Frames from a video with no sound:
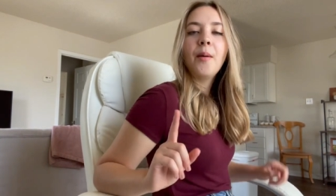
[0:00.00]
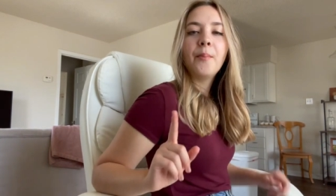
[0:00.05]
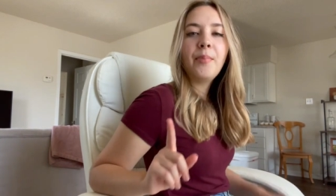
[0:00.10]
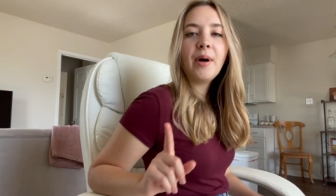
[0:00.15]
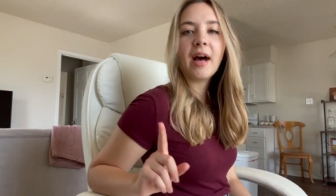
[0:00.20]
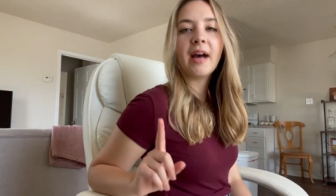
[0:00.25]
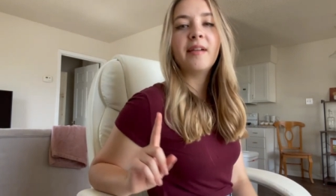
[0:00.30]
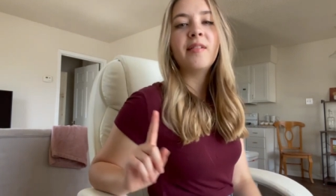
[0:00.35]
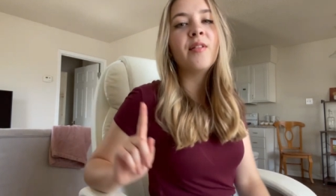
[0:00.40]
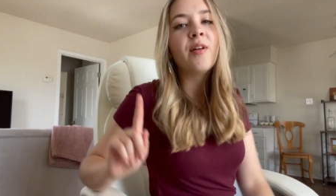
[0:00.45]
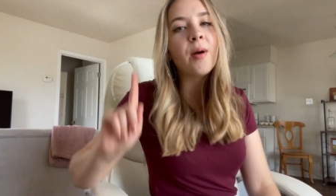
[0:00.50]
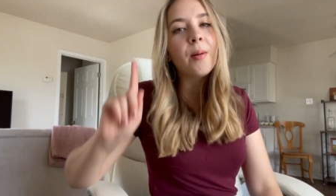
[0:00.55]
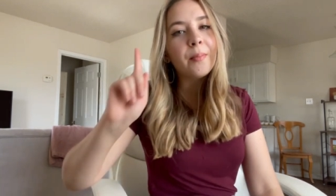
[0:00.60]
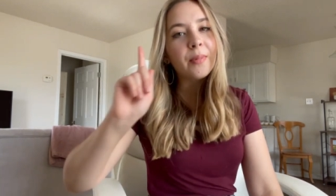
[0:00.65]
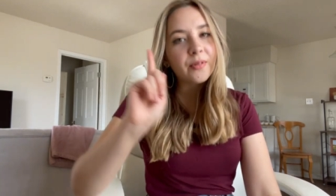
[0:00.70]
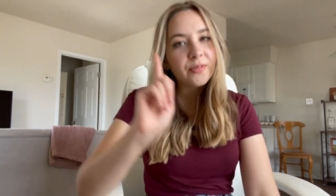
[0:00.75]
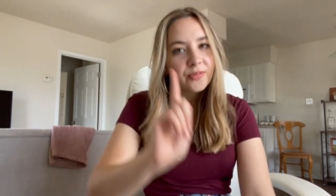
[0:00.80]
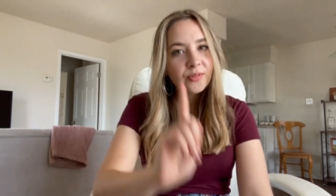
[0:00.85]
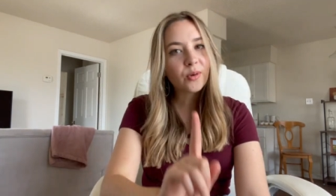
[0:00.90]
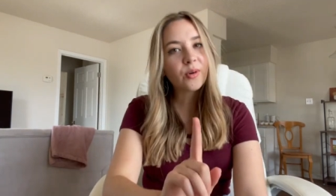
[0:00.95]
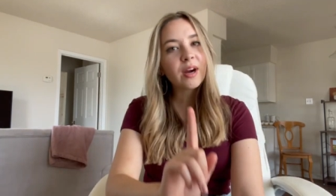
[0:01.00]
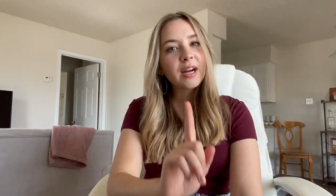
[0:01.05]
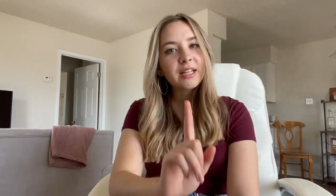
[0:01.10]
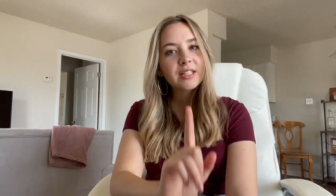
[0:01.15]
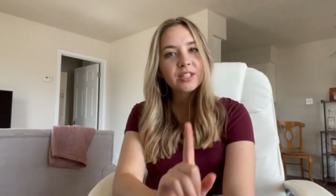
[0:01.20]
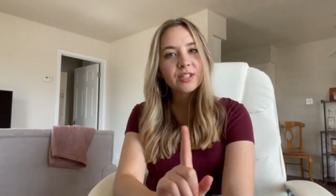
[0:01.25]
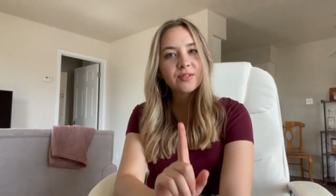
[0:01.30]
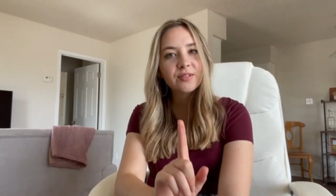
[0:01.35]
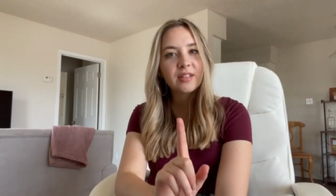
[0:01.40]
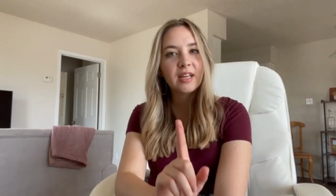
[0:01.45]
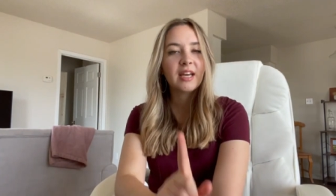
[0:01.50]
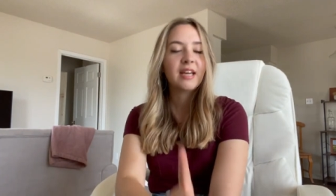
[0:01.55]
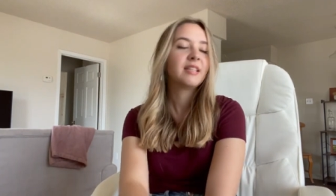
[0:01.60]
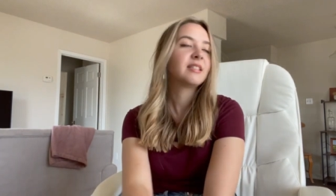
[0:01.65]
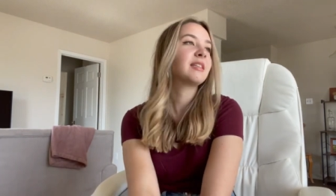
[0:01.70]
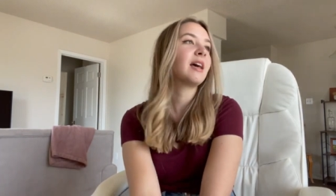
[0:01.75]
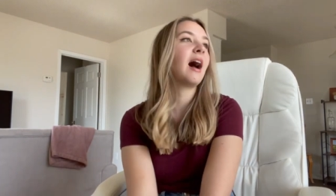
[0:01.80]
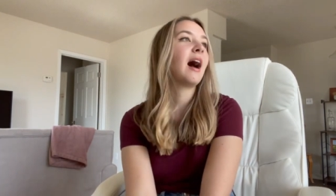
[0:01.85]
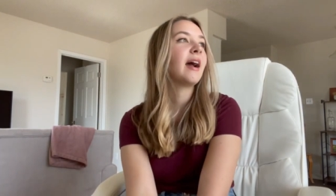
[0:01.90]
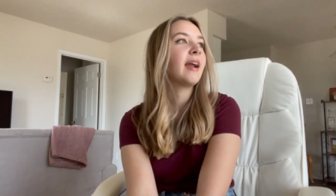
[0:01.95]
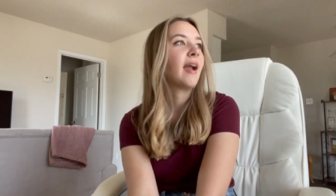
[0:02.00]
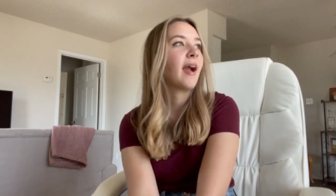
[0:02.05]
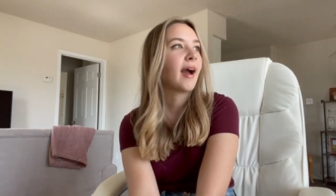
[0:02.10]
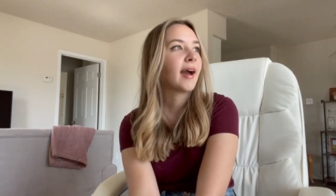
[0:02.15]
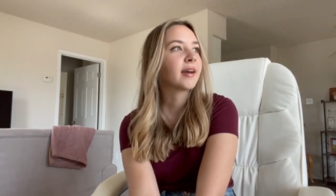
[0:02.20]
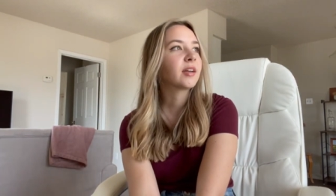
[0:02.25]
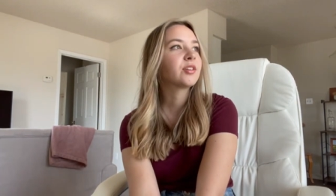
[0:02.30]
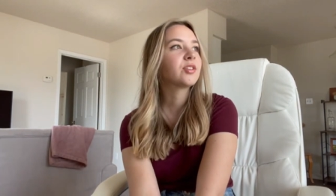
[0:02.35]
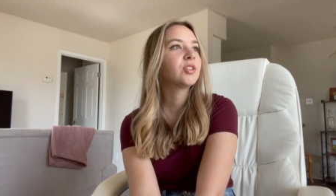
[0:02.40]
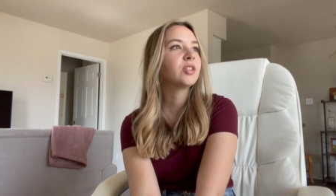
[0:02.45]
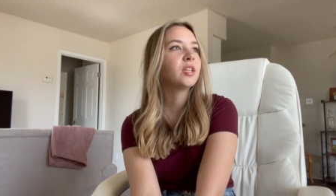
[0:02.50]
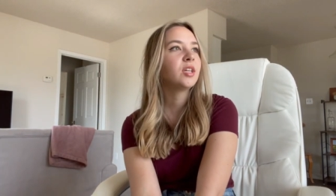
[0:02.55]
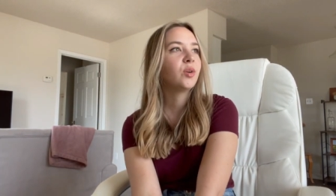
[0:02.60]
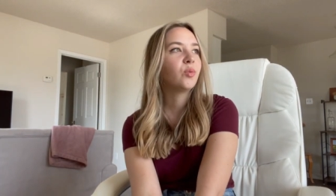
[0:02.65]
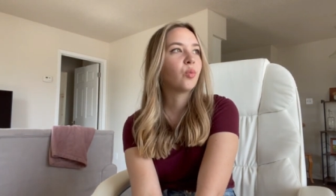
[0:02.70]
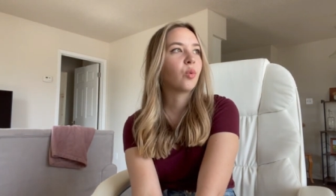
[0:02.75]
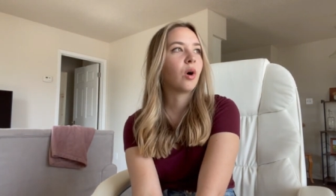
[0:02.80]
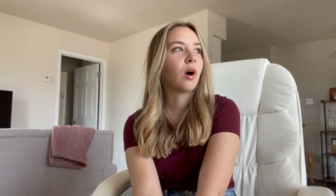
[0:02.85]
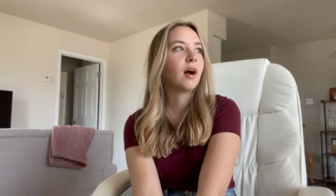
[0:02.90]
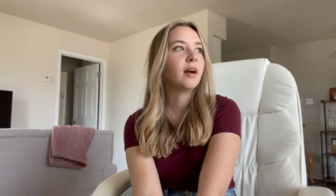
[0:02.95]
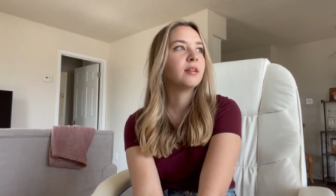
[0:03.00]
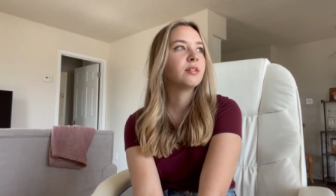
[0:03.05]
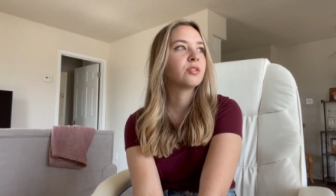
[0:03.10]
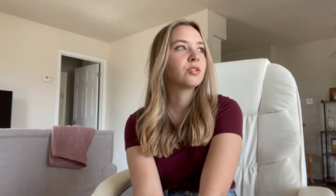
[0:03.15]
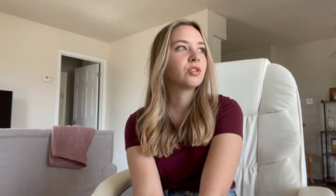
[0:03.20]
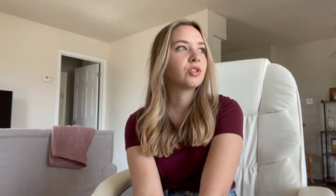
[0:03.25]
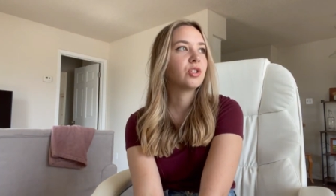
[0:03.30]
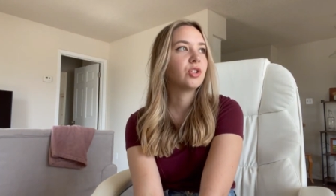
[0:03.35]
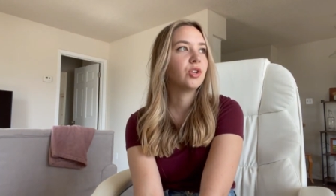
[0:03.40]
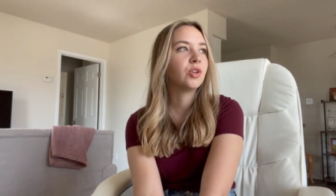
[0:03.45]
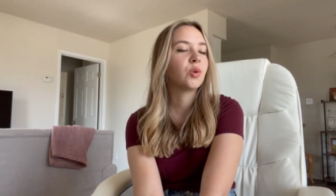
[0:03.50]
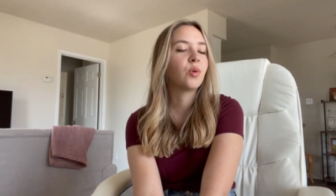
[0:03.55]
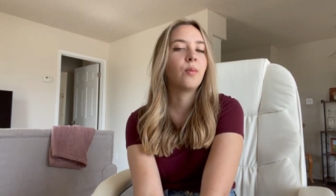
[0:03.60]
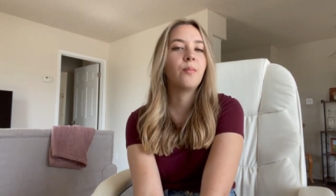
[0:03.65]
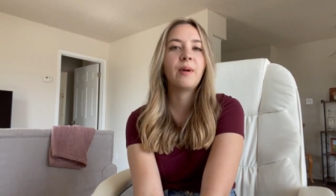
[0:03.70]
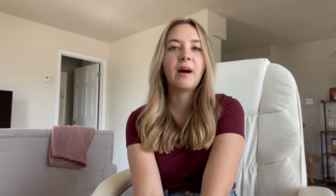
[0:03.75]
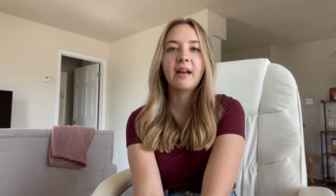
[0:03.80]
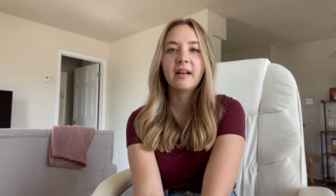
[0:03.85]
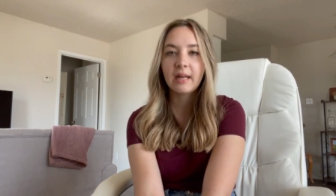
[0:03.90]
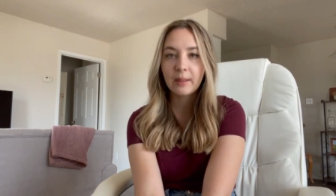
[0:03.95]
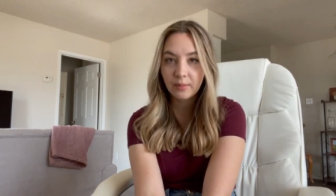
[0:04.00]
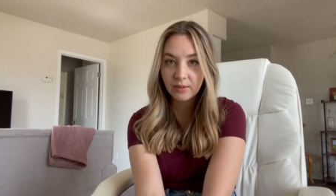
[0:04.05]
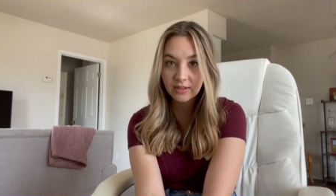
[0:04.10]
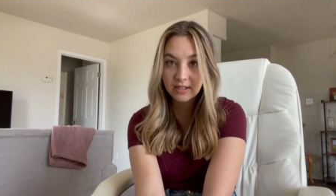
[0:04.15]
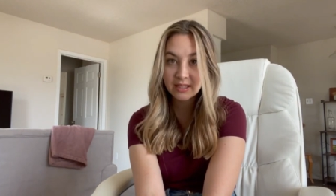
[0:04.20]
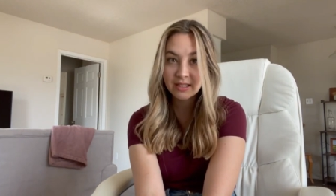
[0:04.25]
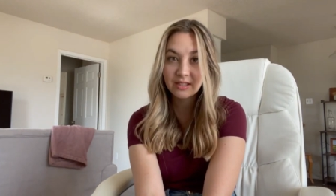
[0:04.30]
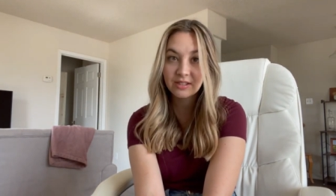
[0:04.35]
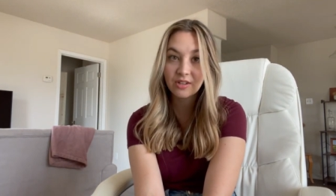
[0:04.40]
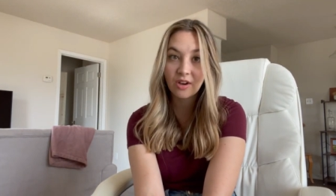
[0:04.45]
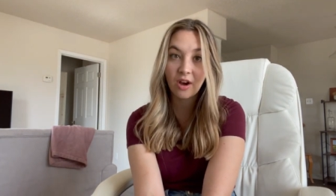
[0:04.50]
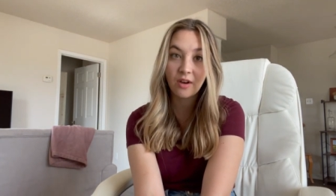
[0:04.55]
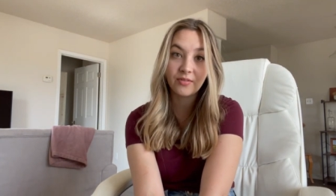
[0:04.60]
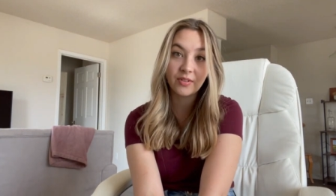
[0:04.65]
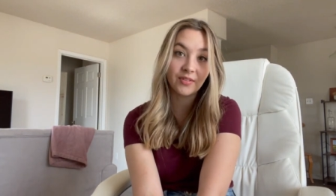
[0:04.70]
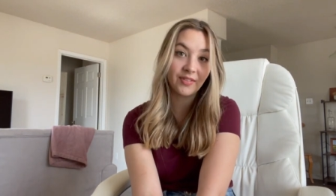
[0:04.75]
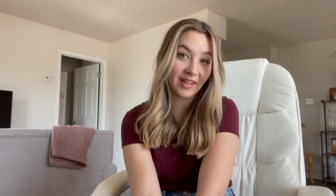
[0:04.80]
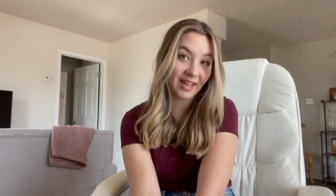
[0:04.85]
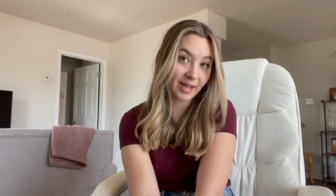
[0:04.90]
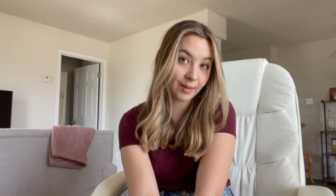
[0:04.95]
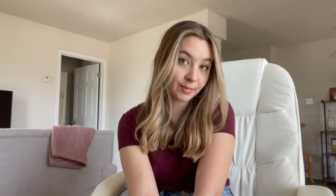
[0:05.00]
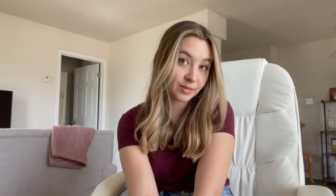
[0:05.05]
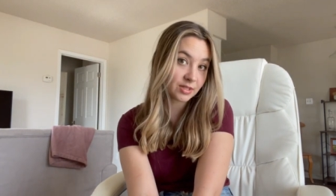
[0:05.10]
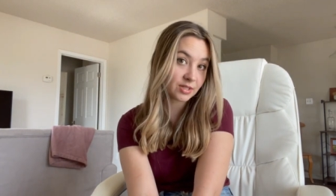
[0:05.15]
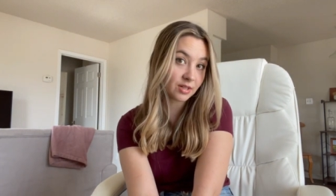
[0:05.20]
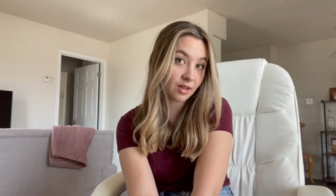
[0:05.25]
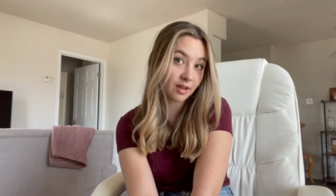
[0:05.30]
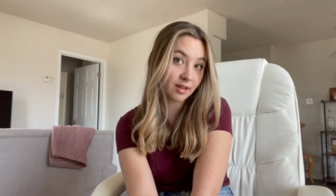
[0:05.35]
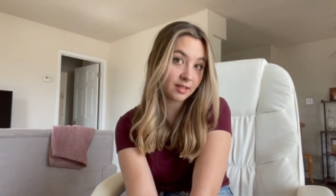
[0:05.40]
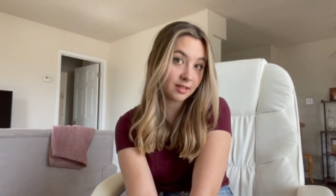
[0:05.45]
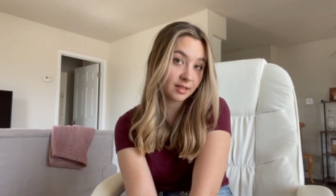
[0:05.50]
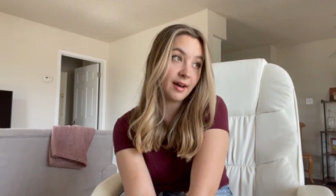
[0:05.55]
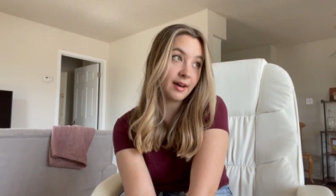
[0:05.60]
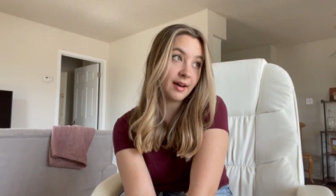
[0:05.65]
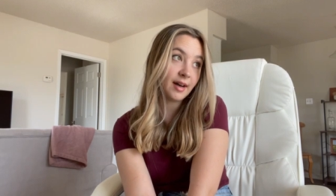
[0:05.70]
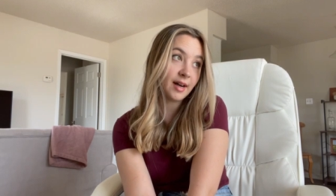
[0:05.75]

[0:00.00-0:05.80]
But before I do this, I actually want to buy a couple things off of Amazon.